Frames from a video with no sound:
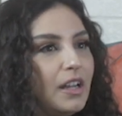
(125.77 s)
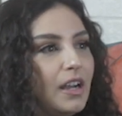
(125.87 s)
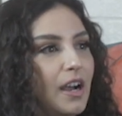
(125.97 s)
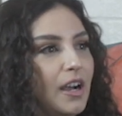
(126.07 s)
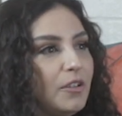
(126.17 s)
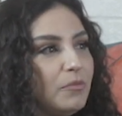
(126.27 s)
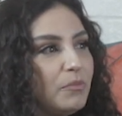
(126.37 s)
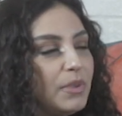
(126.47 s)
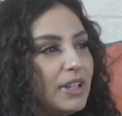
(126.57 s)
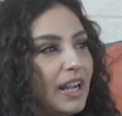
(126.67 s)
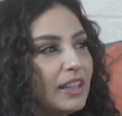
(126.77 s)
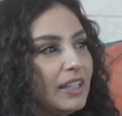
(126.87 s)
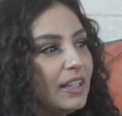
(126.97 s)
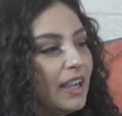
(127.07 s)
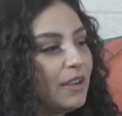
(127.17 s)
Um, but I
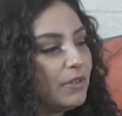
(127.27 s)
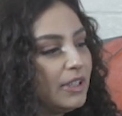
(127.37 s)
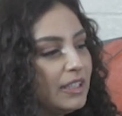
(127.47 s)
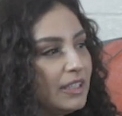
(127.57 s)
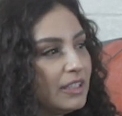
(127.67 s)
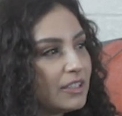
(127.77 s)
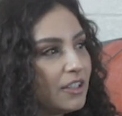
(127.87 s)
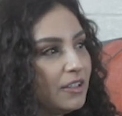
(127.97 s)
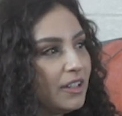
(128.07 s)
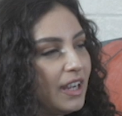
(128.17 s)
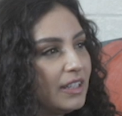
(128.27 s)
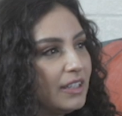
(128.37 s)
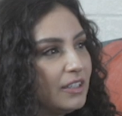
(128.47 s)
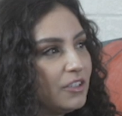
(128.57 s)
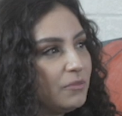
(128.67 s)
think I really didn't start, I
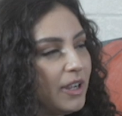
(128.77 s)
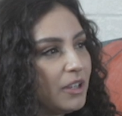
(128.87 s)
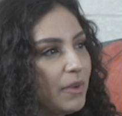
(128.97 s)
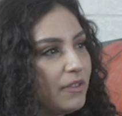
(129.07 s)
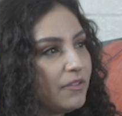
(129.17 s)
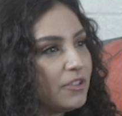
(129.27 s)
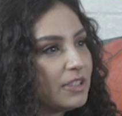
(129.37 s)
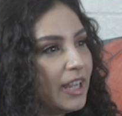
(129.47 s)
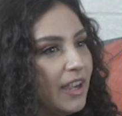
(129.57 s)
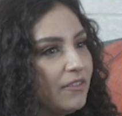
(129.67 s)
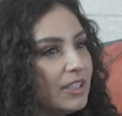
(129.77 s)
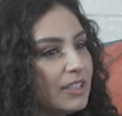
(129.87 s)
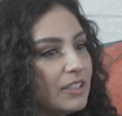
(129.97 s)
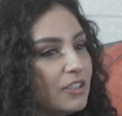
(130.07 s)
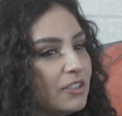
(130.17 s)
didn't do like my first canvas
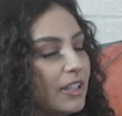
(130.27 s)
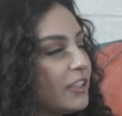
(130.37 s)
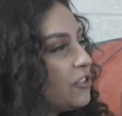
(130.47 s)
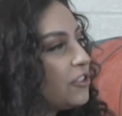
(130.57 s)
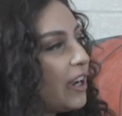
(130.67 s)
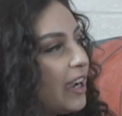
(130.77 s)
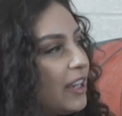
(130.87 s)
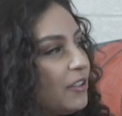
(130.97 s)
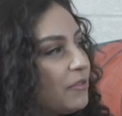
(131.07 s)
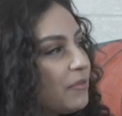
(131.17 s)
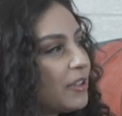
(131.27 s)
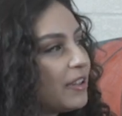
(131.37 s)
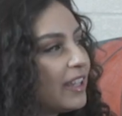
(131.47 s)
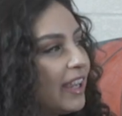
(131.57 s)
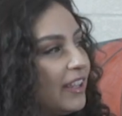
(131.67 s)
until like junior high, in
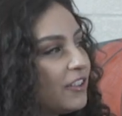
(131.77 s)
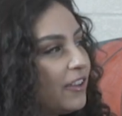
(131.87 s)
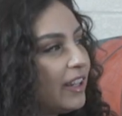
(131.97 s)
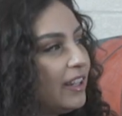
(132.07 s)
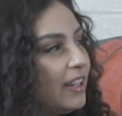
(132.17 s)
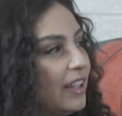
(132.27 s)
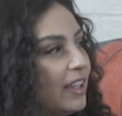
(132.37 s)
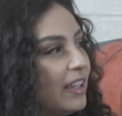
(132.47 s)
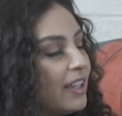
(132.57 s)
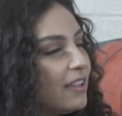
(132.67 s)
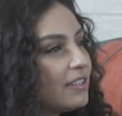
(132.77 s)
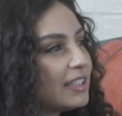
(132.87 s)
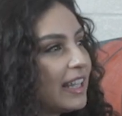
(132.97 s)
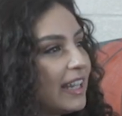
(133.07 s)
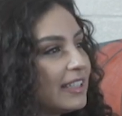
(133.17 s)
like eighth grade. Mm-hmm. It was a
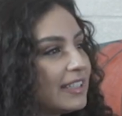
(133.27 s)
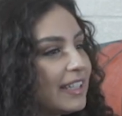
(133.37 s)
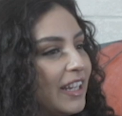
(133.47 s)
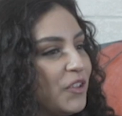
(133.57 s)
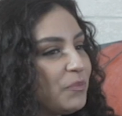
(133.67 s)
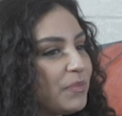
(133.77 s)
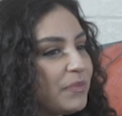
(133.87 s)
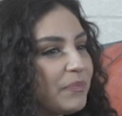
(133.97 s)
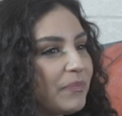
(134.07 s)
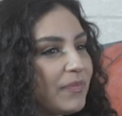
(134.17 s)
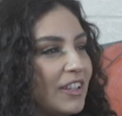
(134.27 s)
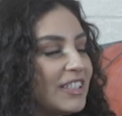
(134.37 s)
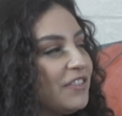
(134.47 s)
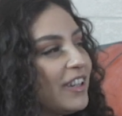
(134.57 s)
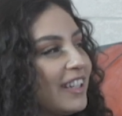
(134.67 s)
landscape. I'll see
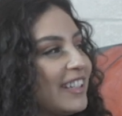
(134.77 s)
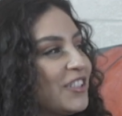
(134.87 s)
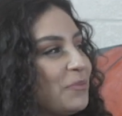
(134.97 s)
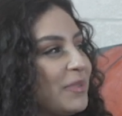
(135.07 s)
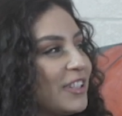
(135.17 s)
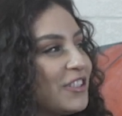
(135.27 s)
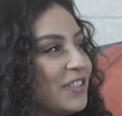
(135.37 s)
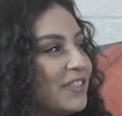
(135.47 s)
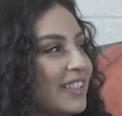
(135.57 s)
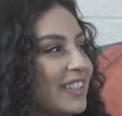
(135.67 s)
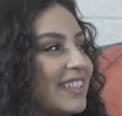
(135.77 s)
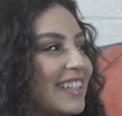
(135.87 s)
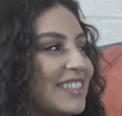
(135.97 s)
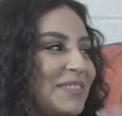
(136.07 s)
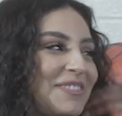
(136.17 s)
if I can get you a picture of it. It's
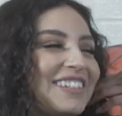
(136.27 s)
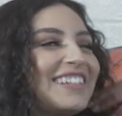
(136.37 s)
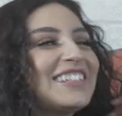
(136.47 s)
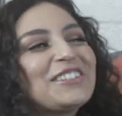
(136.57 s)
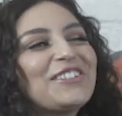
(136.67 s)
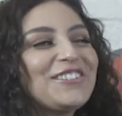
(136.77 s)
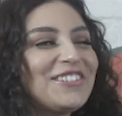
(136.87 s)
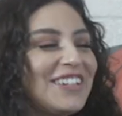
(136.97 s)
actually pretty, it's cool.